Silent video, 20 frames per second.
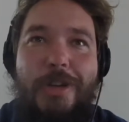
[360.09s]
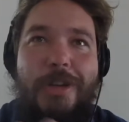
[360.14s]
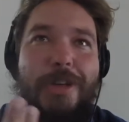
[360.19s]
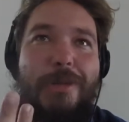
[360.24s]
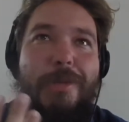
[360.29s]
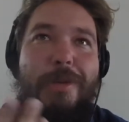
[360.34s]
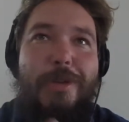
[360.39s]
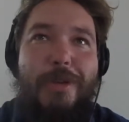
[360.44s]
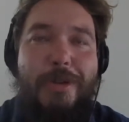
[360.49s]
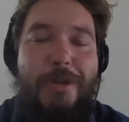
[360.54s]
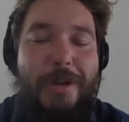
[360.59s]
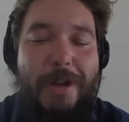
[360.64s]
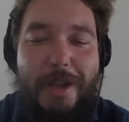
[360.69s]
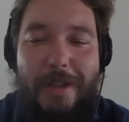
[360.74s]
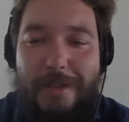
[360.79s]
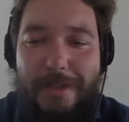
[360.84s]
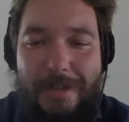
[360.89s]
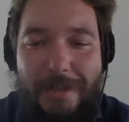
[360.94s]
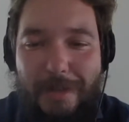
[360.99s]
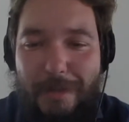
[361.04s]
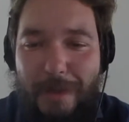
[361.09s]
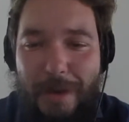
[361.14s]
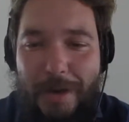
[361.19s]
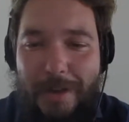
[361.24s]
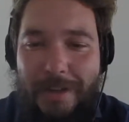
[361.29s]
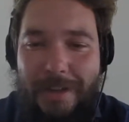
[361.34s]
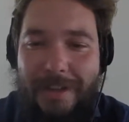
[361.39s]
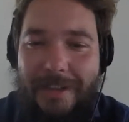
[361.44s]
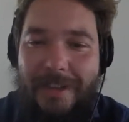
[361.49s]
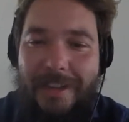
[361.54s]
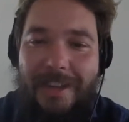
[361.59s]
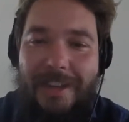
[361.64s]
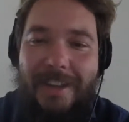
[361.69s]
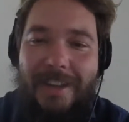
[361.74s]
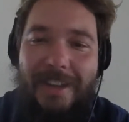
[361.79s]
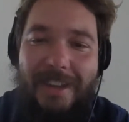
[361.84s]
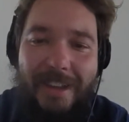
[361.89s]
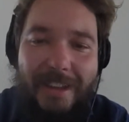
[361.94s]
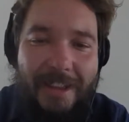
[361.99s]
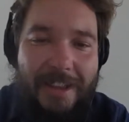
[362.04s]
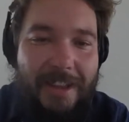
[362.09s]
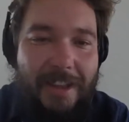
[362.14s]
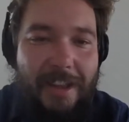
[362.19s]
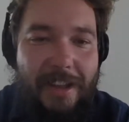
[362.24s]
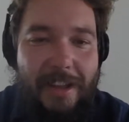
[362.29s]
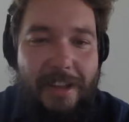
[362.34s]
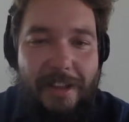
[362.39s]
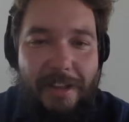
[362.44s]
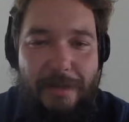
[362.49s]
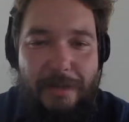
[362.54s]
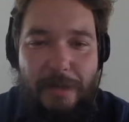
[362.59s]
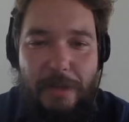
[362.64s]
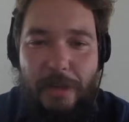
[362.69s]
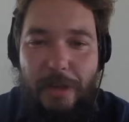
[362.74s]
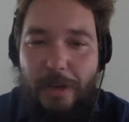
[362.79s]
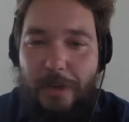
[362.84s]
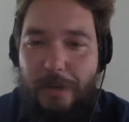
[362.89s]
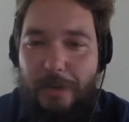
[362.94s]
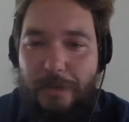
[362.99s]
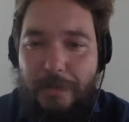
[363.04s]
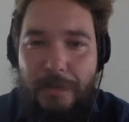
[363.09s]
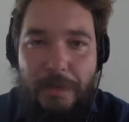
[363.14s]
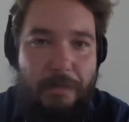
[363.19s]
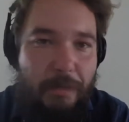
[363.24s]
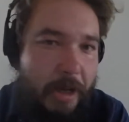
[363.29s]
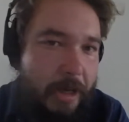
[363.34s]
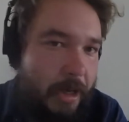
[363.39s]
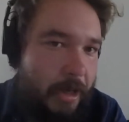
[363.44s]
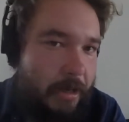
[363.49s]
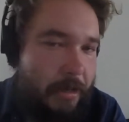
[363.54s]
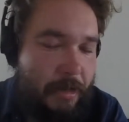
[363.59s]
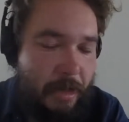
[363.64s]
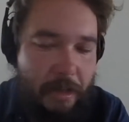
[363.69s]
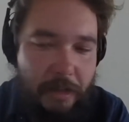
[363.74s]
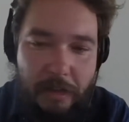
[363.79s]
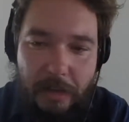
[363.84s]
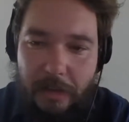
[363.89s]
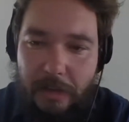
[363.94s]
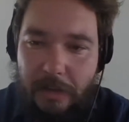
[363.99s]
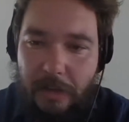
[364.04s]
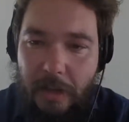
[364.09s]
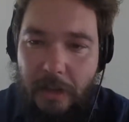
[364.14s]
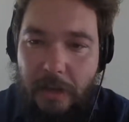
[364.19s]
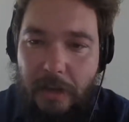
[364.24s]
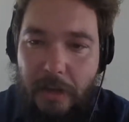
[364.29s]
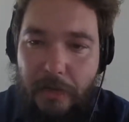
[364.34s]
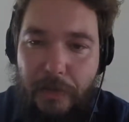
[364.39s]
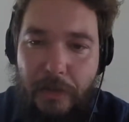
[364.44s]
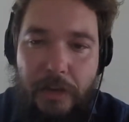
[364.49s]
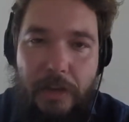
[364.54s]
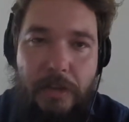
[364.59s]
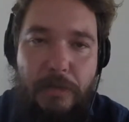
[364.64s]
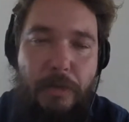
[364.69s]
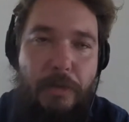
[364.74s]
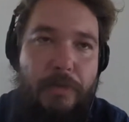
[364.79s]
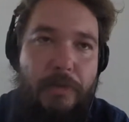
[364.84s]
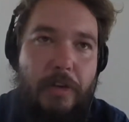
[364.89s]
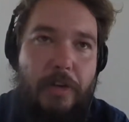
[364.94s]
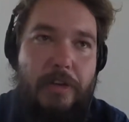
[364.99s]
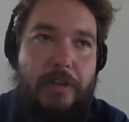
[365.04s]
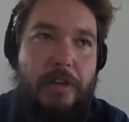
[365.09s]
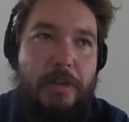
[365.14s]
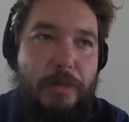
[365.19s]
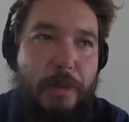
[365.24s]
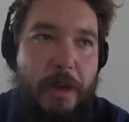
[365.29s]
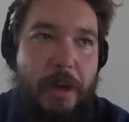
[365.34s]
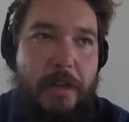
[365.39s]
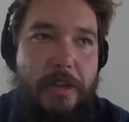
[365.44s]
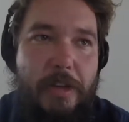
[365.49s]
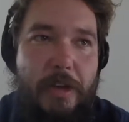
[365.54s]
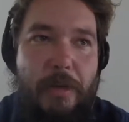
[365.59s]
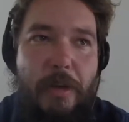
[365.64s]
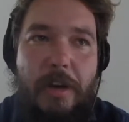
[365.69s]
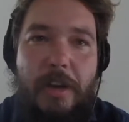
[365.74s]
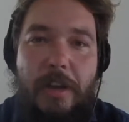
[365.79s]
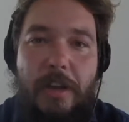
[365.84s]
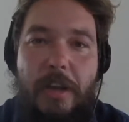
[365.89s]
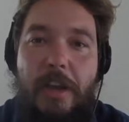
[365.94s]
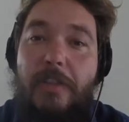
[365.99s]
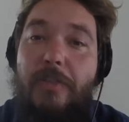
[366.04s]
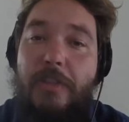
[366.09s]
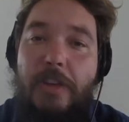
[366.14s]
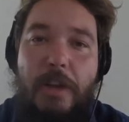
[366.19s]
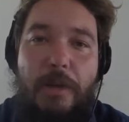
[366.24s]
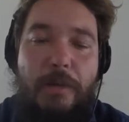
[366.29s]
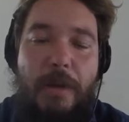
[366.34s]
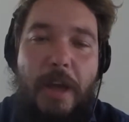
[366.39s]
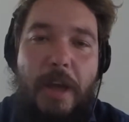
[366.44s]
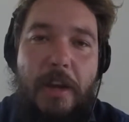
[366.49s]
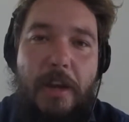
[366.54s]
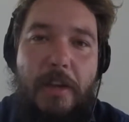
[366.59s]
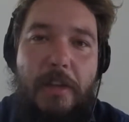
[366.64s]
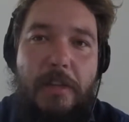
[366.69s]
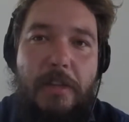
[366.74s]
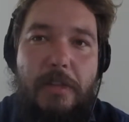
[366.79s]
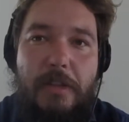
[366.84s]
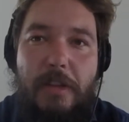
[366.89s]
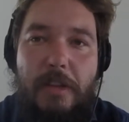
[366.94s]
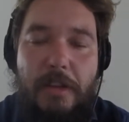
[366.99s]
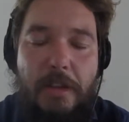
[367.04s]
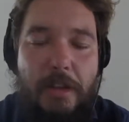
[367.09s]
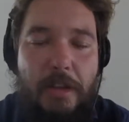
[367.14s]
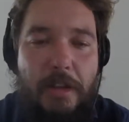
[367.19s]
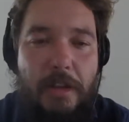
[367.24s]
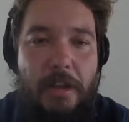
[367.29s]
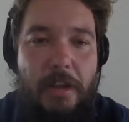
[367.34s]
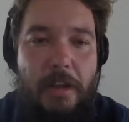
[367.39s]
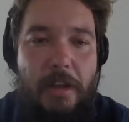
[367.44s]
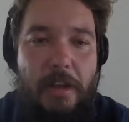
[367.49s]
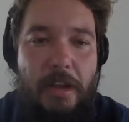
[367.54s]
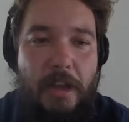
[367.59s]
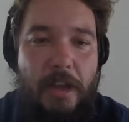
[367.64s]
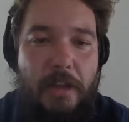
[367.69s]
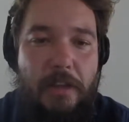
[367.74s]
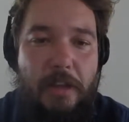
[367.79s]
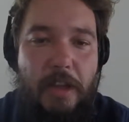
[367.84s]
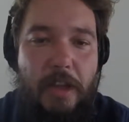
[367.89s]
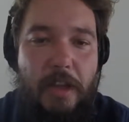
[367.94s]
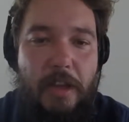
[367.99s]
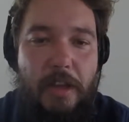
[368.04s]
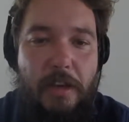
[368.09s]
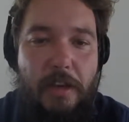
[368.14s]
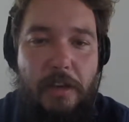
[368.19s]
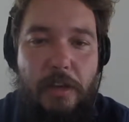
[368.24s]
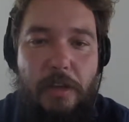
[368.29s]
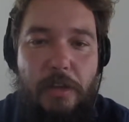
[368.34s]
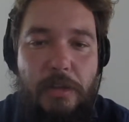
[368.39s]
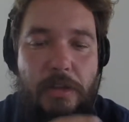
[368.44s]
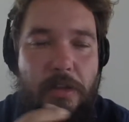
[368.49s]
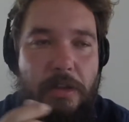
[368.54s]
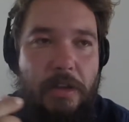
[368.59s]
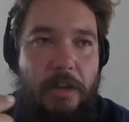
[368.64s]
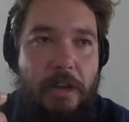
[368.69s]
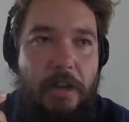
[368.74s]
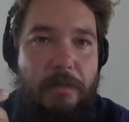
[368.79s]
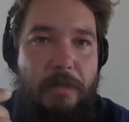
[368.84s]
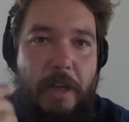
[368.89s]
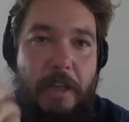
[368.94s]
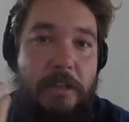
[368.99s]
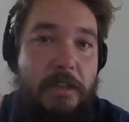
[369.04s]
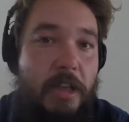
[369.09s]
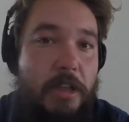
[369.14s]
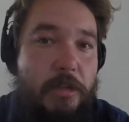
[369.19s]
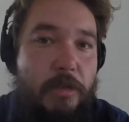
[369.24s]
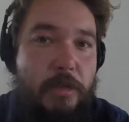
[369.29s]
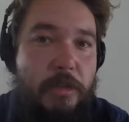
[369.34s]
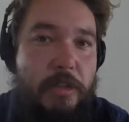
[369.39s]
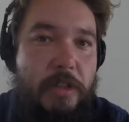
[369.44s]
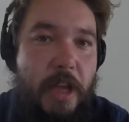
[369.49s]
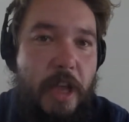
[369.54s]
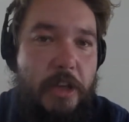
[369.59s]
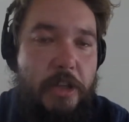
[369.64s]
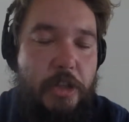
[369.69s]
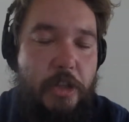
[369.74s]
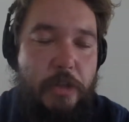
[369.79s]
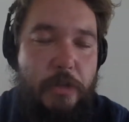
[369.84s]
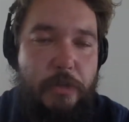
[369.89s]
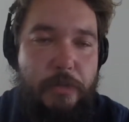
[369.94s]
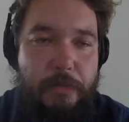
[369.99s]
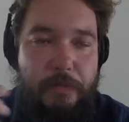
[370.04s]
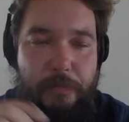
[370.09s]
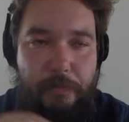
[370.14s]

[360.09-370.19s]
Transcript: good to be true, I guess, apparently. So my deck is slightly different. This one functions by generating infinite mana and then using Ancestral Statue.